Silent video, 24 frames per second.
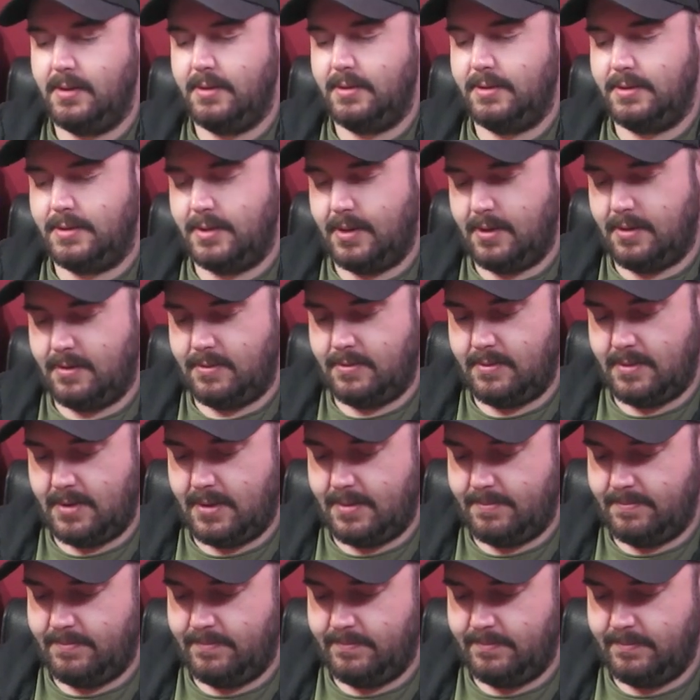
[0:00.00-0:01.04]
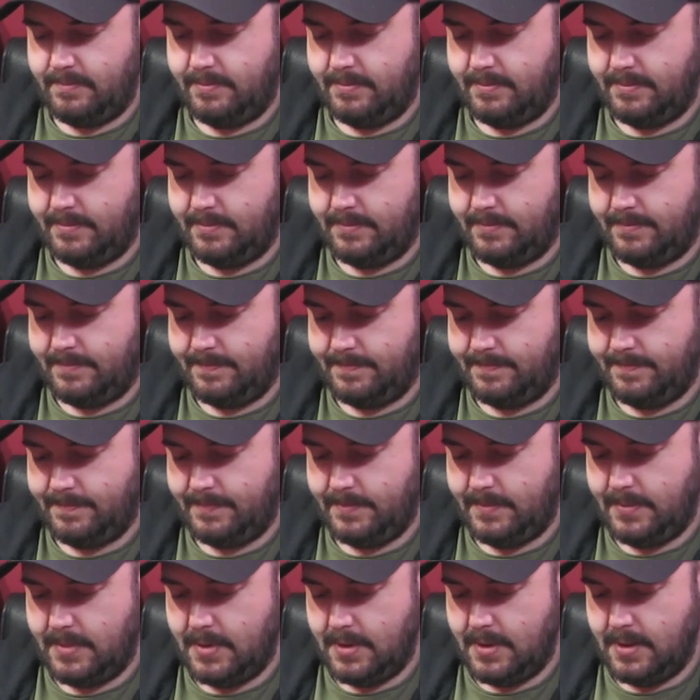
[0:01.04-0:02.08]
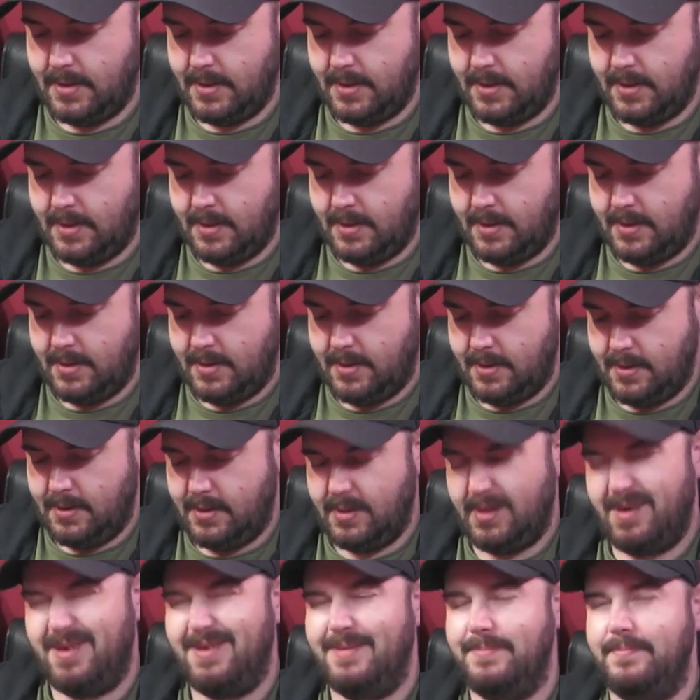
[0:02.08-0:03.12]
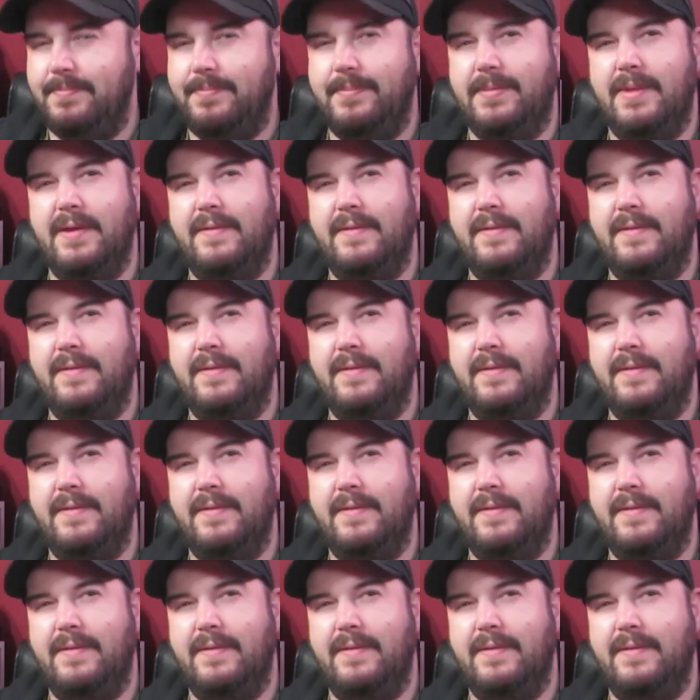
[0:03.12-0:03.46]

So um, red matches as well, maybe just for laugh.